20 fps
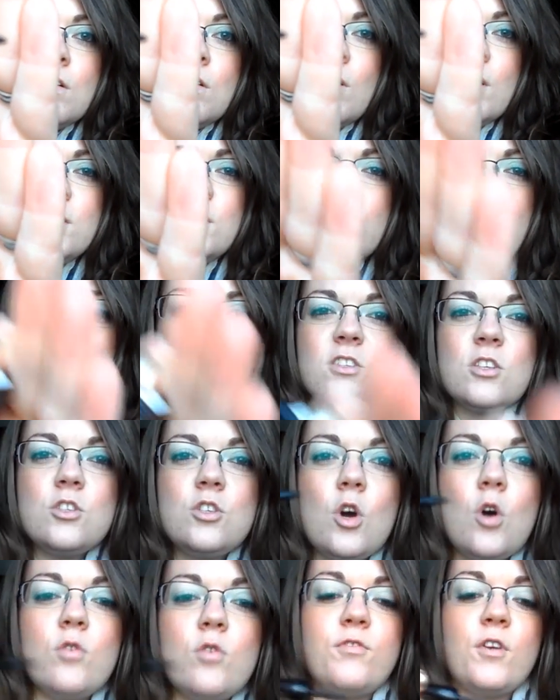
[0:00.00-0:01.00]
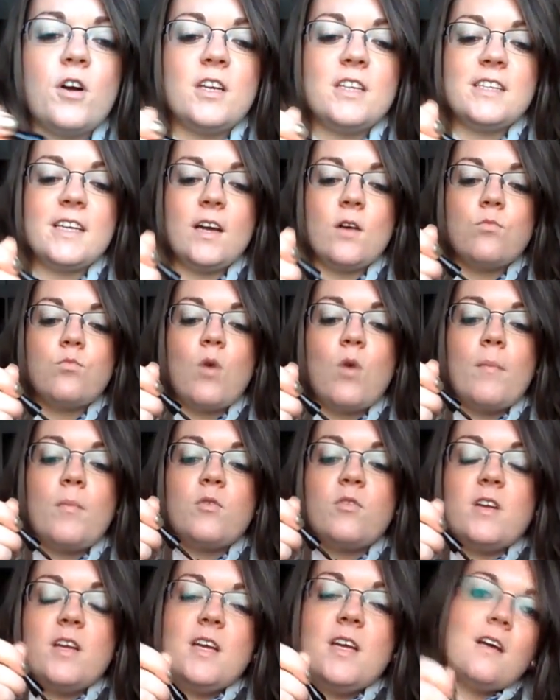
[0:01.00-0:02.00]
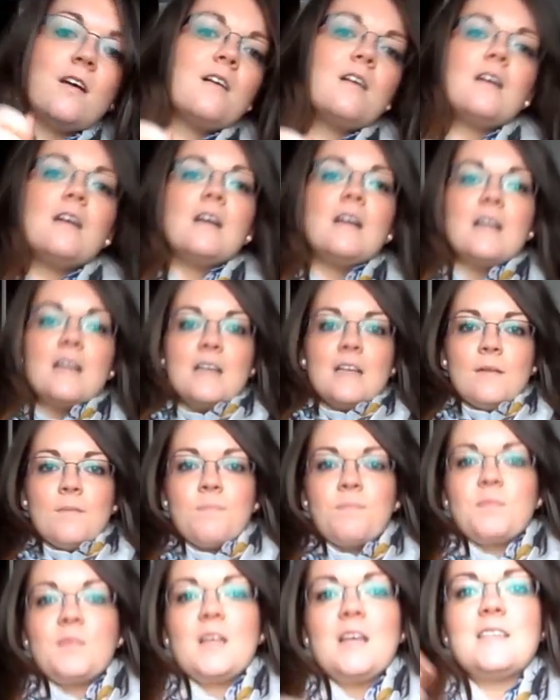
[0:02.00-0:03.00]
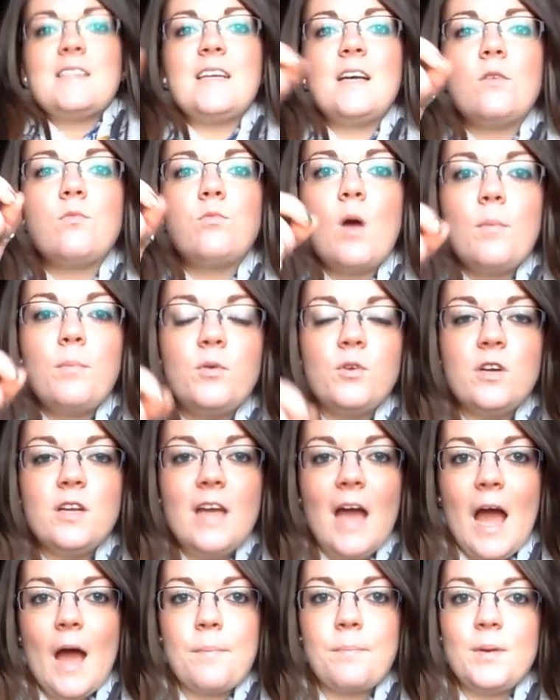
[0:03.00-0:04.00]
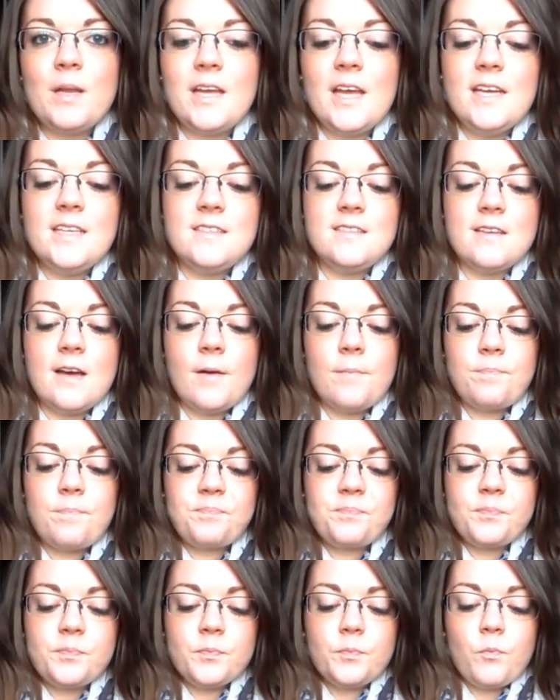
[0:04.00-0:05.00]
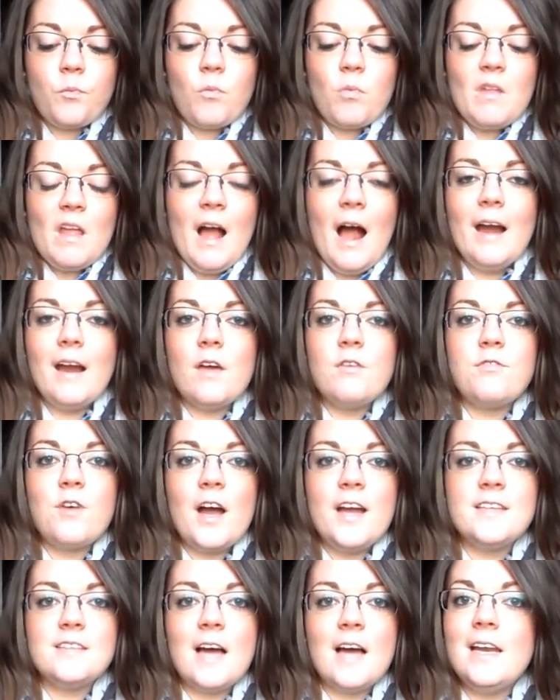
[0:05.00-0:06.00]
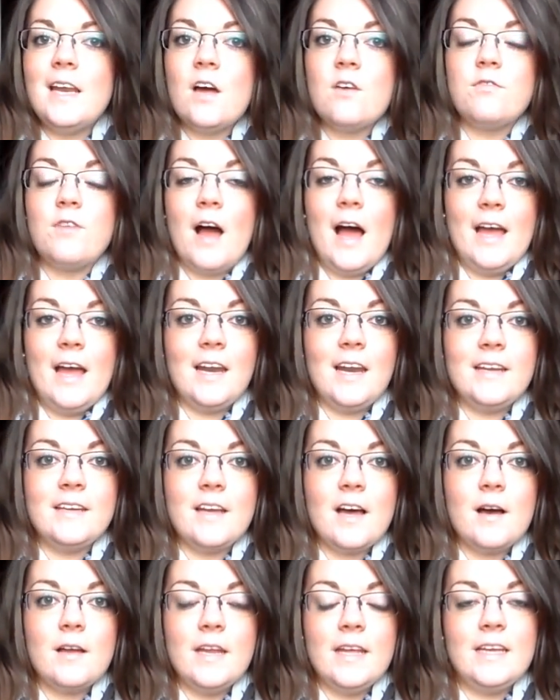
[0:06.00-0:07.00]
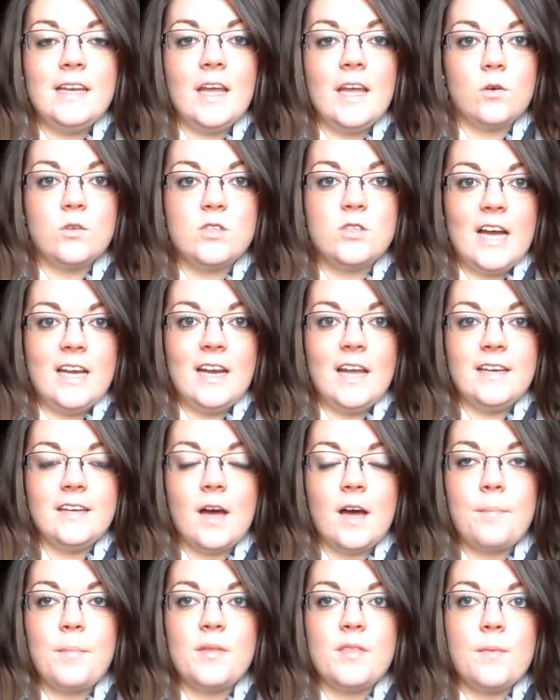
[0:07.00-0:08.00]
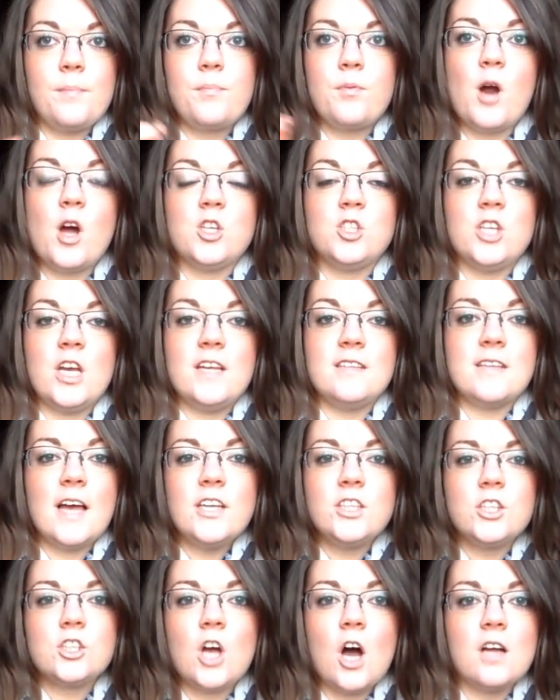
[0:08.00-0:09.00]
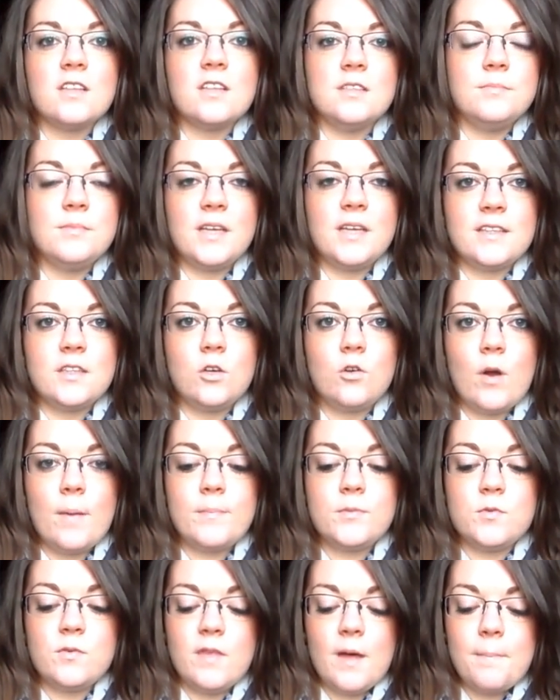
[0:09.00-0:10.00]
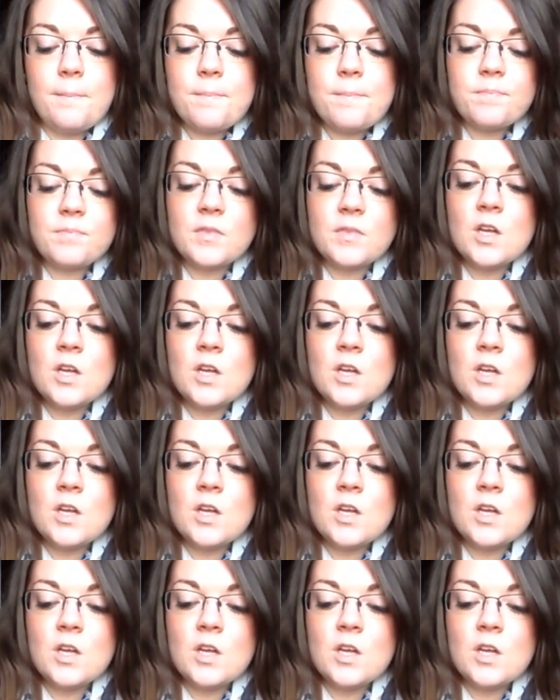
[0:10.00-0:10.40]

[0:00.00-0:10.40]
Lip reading: I don't know if it's a doe foot. It's like a rubbery applicator. And I find, I love eyeliner, like liquid eyeliner, but the brushes, I just can't seem to get the grips with them.